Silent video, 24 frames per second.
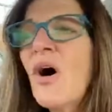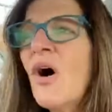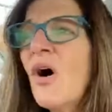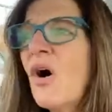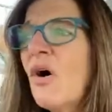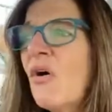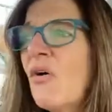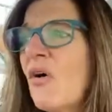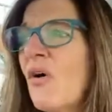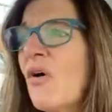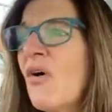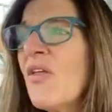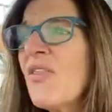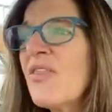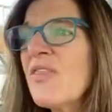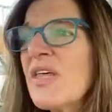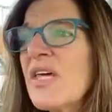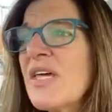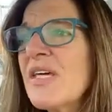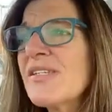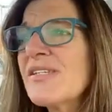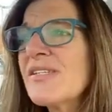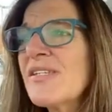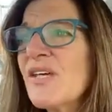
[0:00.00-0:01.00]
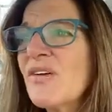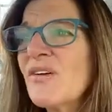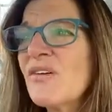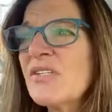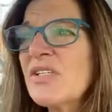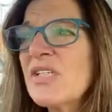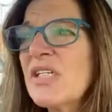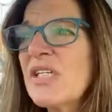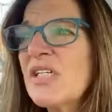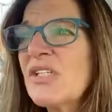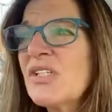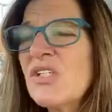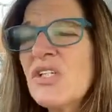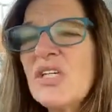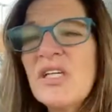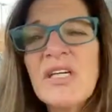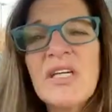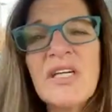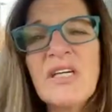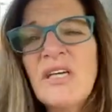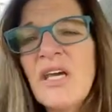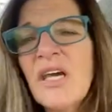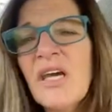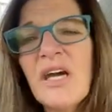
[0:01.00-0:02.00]
are all things that are
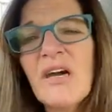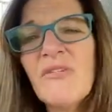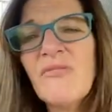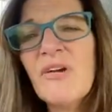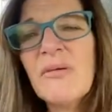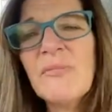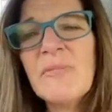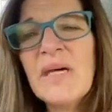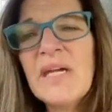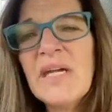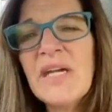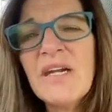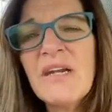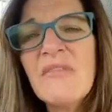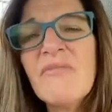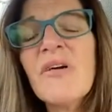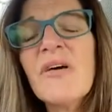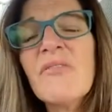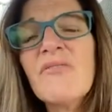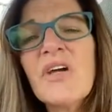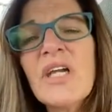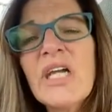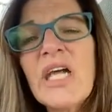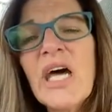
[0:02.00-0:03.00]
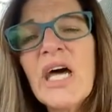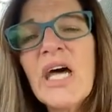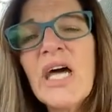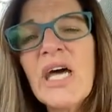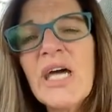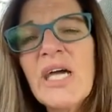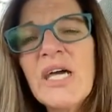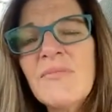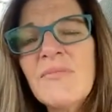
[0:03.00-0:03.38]
teaching every minute of every day.